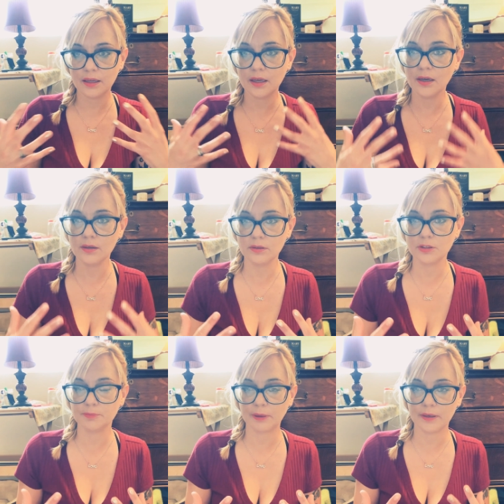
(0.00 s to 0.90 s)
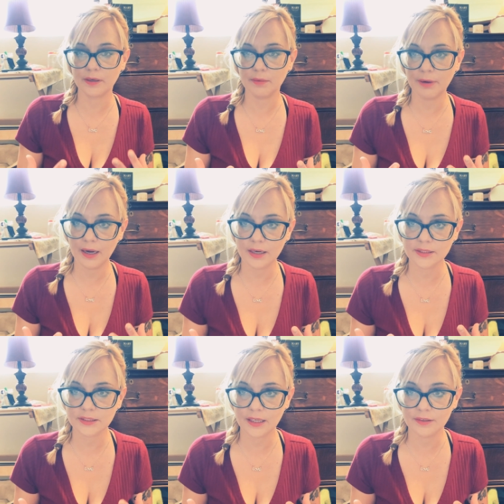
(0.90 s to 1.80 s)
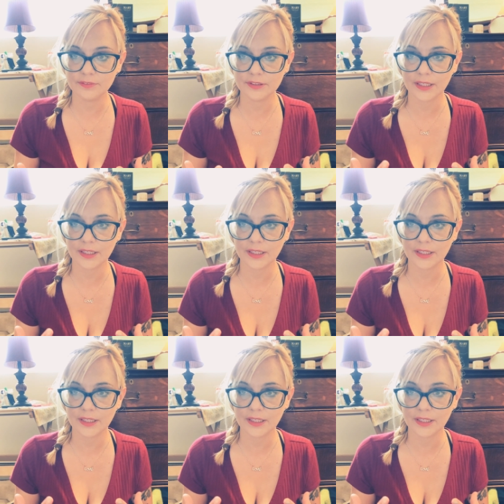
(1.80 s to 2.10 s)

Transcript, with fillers: huge burden upon ourselves.